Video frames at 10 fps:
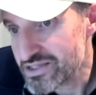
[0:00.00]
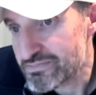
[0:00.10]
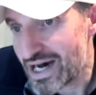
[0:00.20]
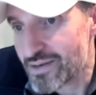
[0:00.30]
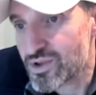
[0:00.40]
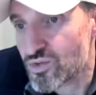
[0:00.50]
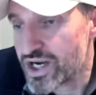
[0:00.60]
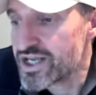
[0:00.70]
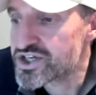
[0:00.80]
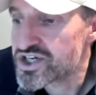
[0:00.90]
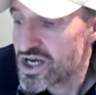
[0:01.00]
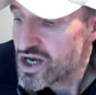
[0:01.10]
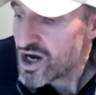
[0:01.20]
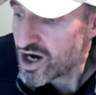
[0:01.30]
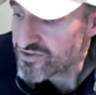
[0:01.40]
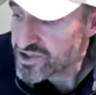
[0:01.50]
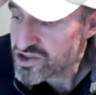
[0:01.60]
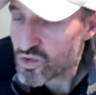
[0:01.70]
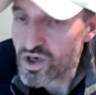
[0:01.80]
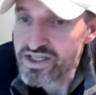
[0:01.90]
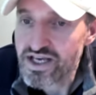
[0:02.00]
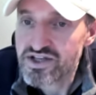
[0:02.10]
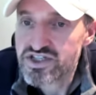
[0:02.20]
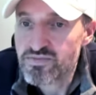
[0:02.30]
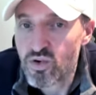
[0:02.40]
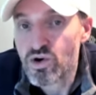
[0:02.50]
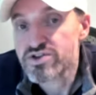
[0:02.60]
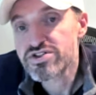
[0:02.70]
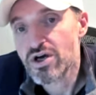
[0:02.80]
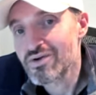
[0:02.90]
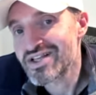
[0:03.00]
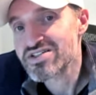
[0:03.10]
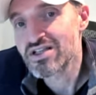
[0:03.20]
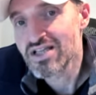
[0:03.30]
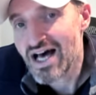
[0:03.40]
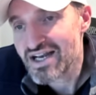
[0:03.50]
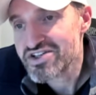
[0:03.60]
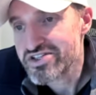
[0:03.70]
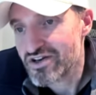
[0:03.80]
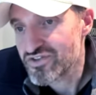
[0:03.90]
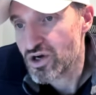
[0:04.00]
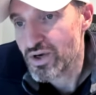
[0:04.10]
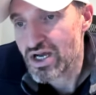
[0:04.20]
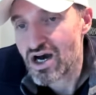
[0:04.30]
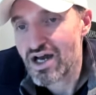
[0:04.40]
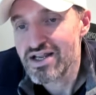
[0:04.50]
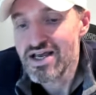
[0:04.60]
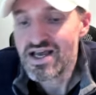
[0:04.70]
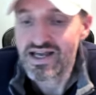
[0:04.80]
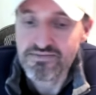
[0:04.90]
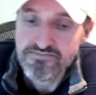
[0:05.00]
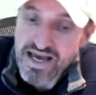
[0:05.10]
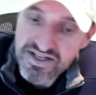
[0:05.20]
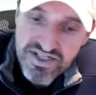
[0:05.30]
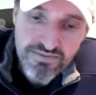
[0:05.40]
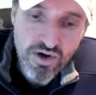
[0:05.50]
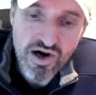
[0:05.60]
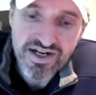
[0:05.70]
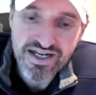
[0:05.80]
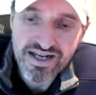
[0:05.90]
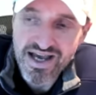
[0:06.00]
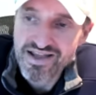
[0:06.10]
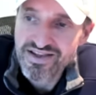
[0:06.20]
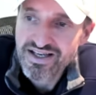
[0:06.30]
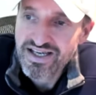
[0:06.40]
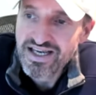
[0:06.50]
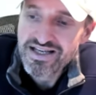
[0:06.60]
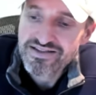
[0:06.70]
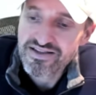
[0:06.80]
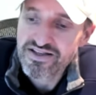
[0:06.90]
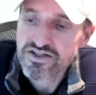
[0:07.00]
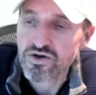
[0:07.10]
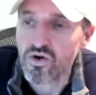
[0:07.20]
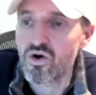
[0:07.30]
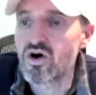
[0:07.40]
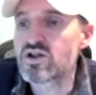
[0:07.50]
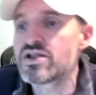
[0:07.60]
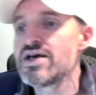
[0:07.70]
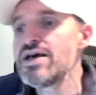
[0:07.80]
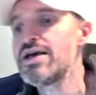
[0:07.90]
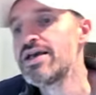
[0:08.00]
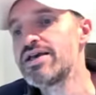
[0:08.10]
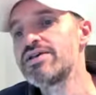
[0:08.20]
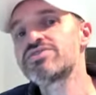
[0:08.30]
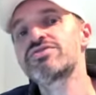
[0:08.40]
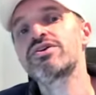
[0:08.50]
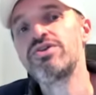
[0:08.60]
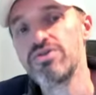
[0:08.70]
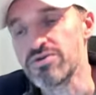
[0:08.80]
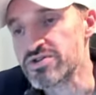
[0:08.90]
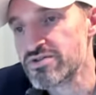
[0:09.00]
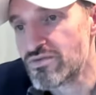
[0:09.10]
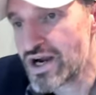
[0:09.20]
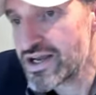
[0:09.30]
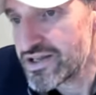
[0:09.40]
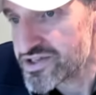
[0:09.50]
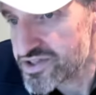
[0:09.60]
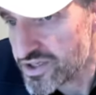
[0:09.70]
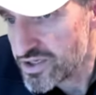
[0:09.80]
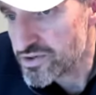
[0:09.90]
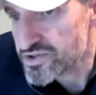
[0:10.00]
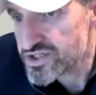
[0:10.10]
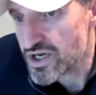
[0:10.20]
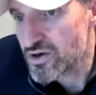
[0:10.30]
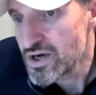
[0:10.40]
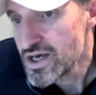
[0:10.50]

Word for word: the bottom of the range of the twenty-day support. So there's a lot of stuff going on, an amazing market, and the key to this fall is the Qs, right, is the Qs. So